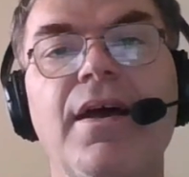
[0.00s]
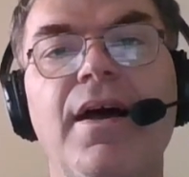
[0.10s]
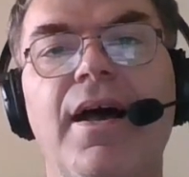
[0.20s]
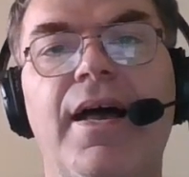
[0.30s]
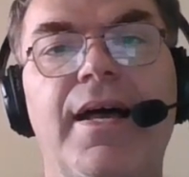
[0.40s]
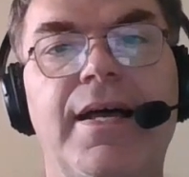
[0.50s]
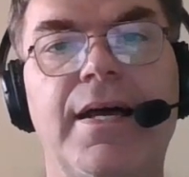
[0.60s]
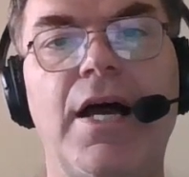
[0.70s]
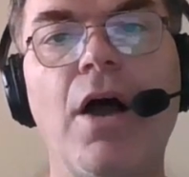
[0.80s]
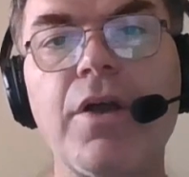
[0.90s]

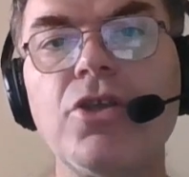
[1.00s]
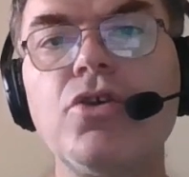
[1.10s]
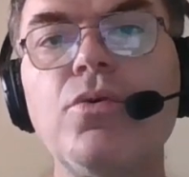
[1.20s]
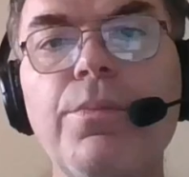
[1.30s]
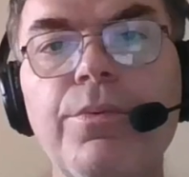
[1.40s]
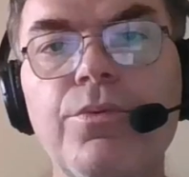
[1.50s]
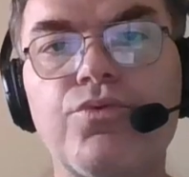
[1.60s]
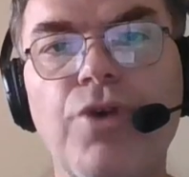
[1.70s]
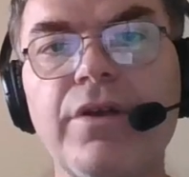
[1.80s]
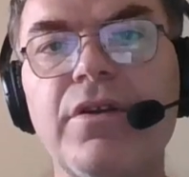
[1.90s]
How can you
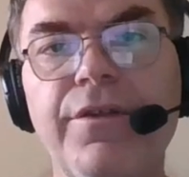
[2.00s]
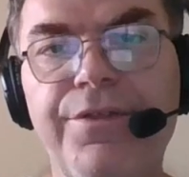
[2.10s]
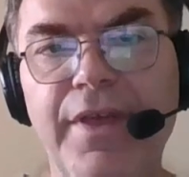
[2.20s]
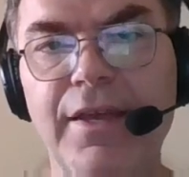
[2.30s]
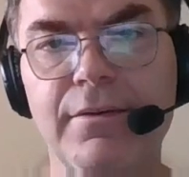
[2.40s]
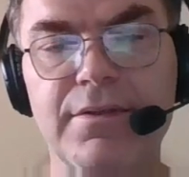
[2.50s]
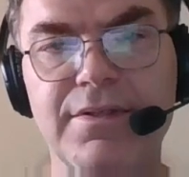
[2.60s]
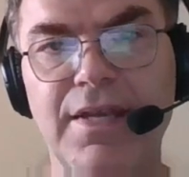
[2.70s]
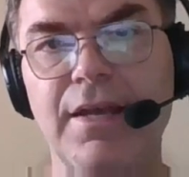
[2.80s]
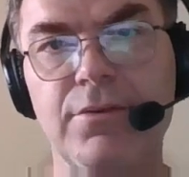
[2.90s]
run the
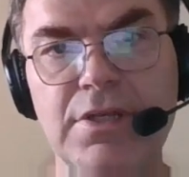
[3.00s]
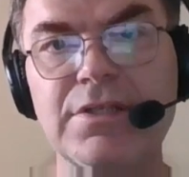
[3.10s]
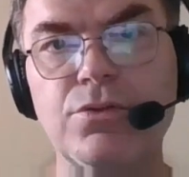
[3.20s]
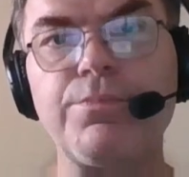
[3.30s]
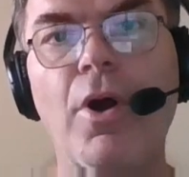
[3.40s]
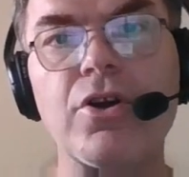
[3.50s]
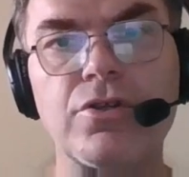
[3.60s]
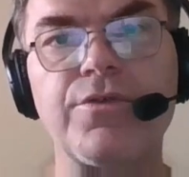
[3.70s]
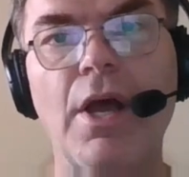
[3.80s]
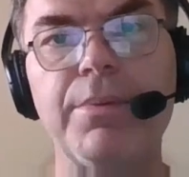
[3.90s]
same these two parts
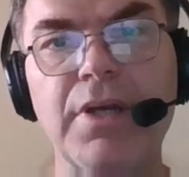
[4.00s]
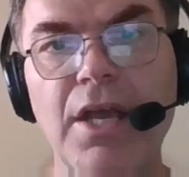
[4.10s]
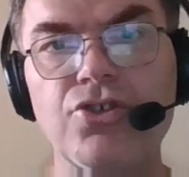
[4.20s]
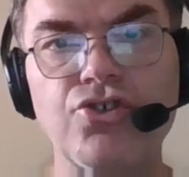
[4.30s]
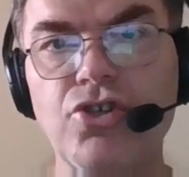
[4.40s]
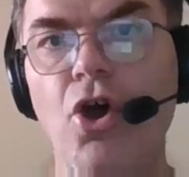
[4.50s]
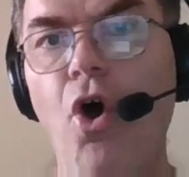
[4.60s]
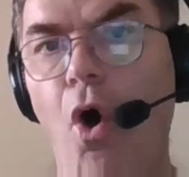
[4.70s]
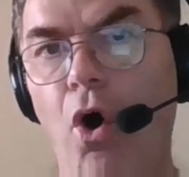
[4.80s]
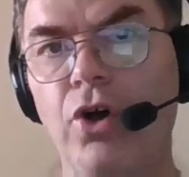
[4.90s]
of the application
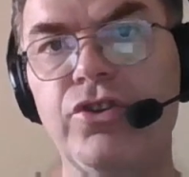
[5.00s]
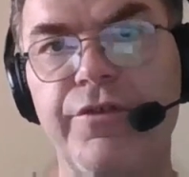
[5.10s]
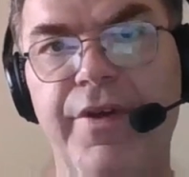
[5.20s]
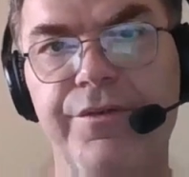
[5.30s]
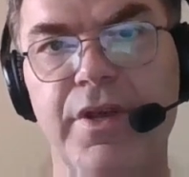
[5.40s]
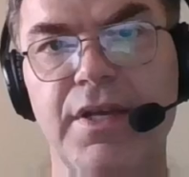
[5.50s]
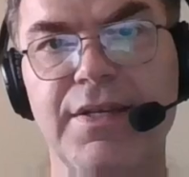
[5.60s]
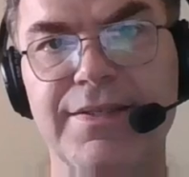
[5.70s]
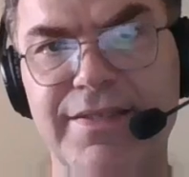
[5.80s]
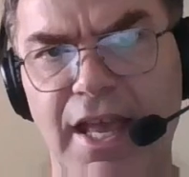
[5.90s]
on the
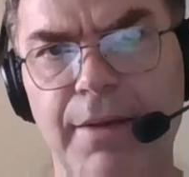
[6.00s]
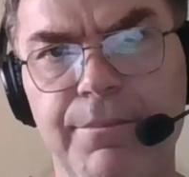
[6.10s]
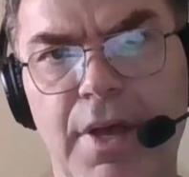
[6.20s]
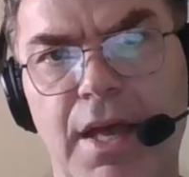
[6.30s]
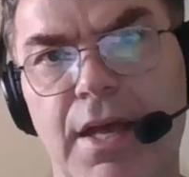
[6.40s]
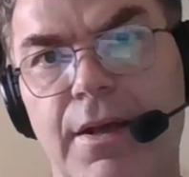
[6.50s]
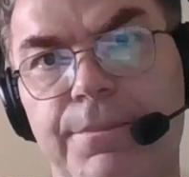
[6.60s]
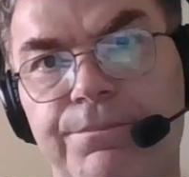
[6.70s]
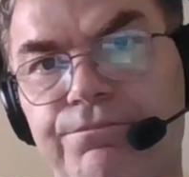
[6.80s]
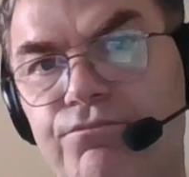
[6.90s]
very
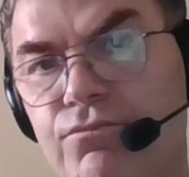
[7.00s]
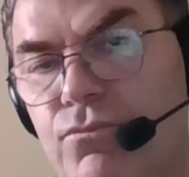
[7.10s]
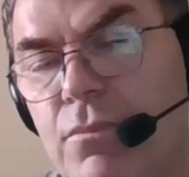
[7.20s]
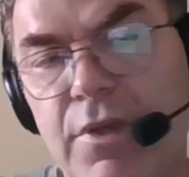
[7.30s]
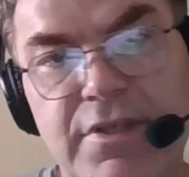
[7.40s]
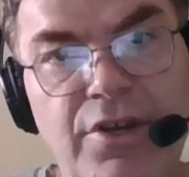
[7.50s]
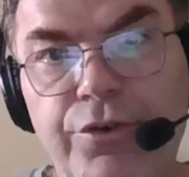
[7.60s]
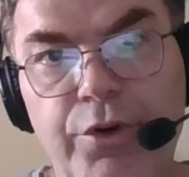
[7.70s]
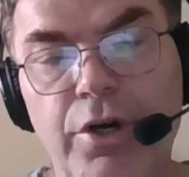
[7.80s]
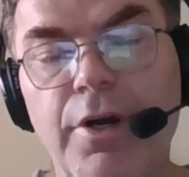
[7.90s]
same
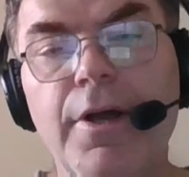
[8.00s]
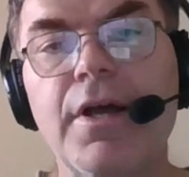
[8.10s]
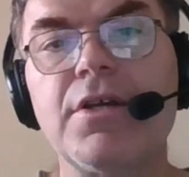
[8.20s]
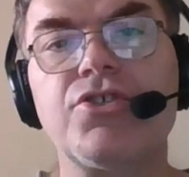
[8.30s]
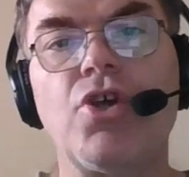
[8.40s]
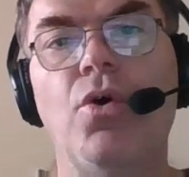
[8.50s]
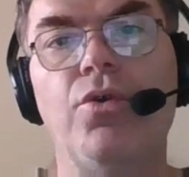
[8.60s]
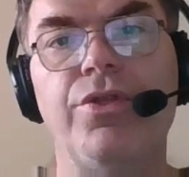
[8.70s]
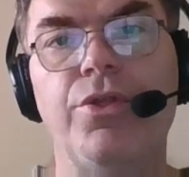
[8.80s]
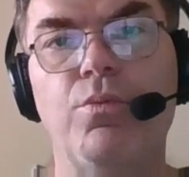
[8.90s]
server?
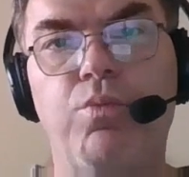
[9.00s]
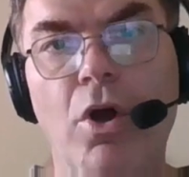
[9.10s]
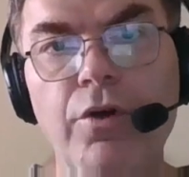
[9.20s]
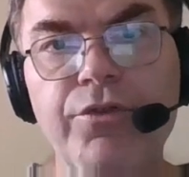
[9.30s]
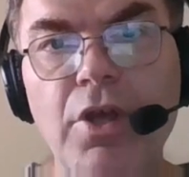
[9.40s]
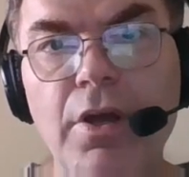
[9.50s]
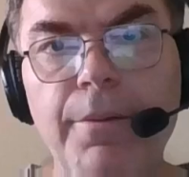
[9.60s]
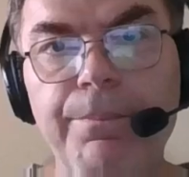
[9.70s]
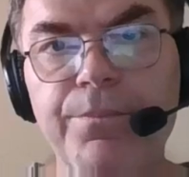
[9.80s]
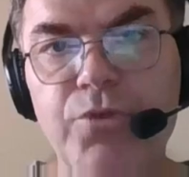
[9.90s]
So
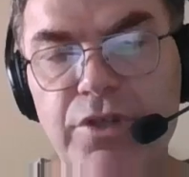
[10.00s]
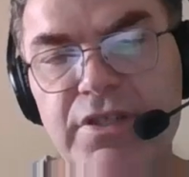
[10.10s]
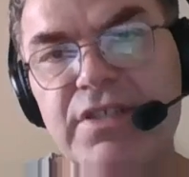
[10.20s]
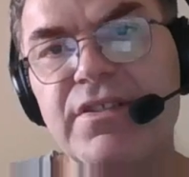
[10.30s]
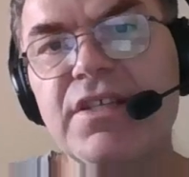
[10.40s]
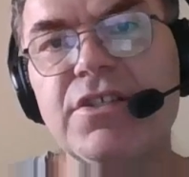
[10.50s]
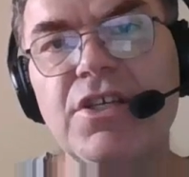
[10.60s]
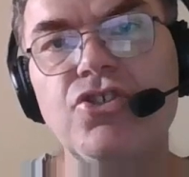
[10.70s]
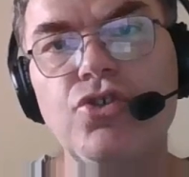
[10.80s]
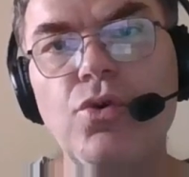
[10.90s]
this
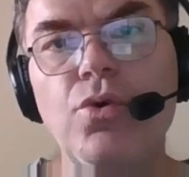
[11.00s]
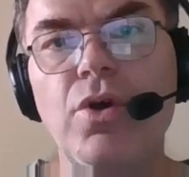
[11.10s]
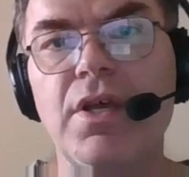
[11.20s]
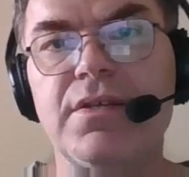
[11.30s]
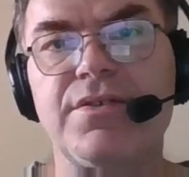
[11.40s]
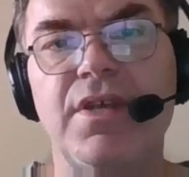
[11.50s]
issue is